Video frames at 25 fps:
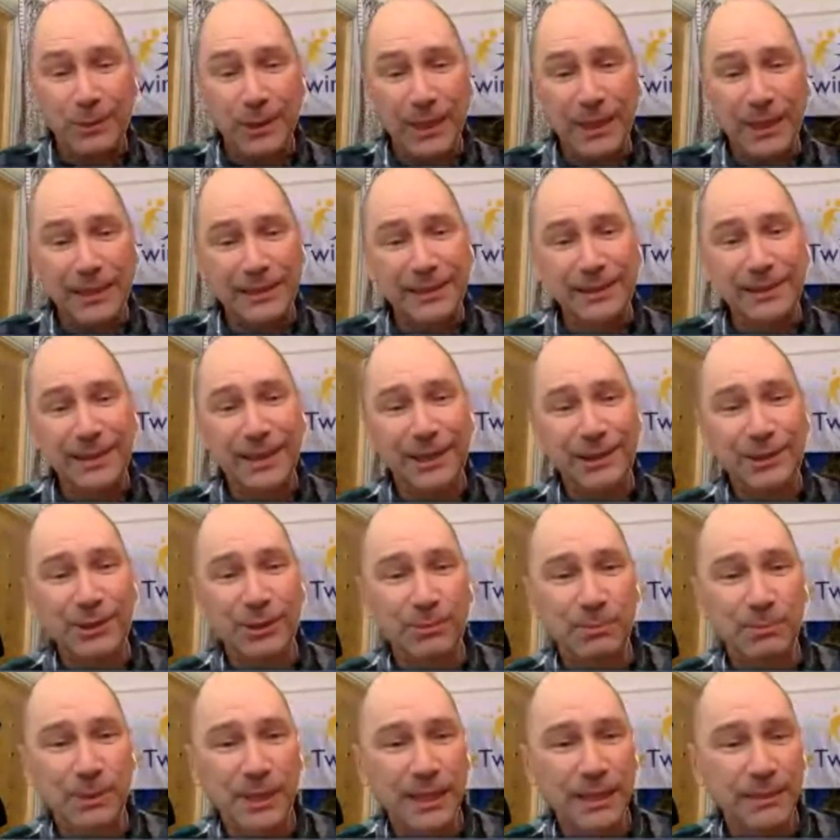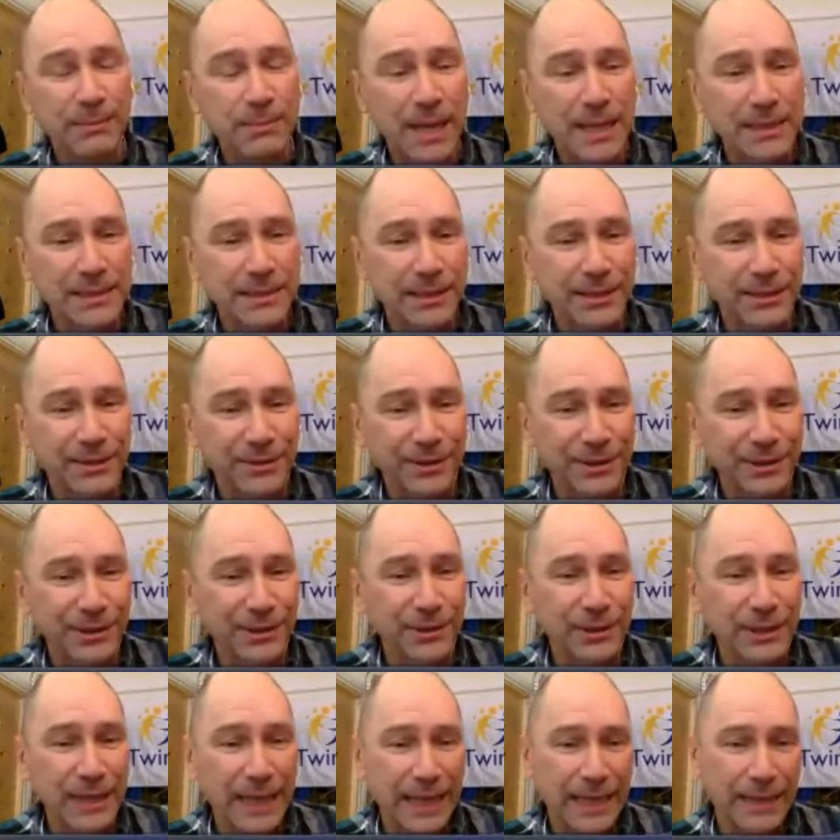did I completely massacre your
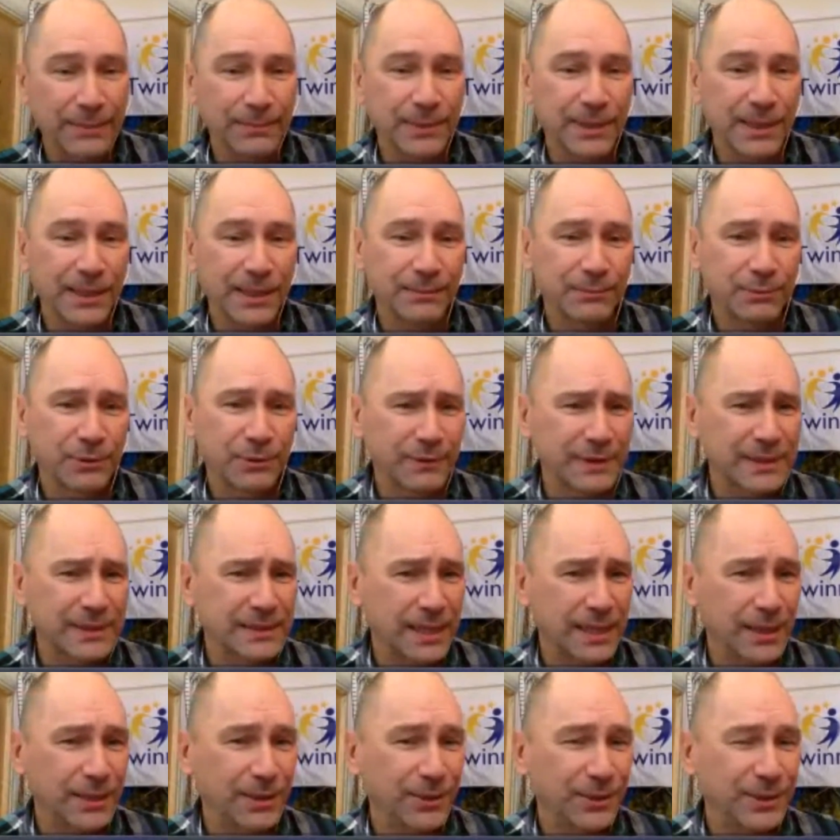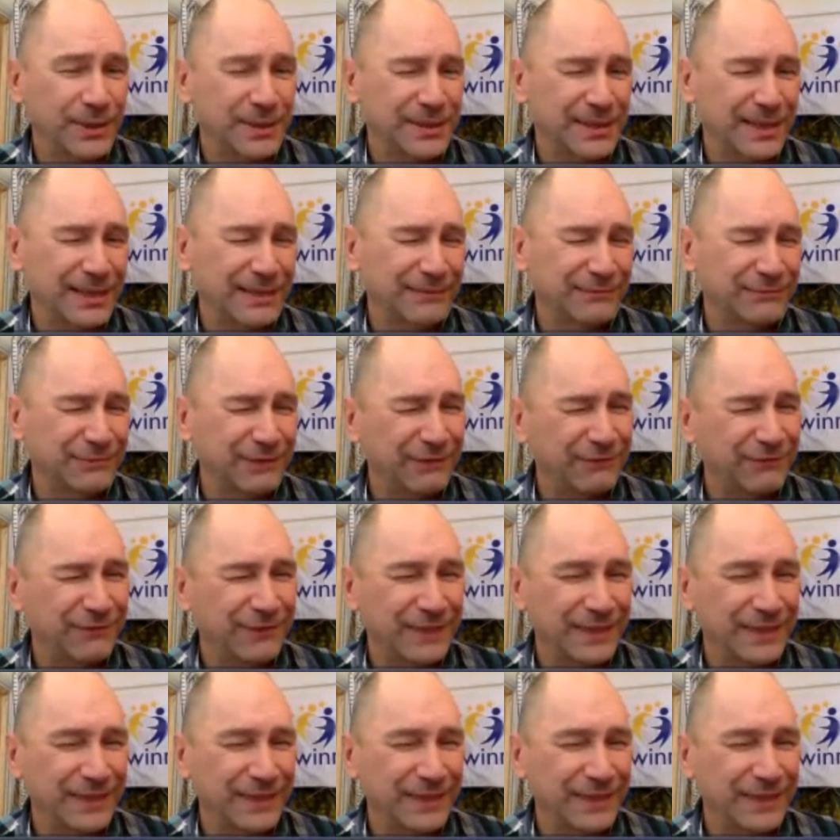name? Provenzano, is that roughly?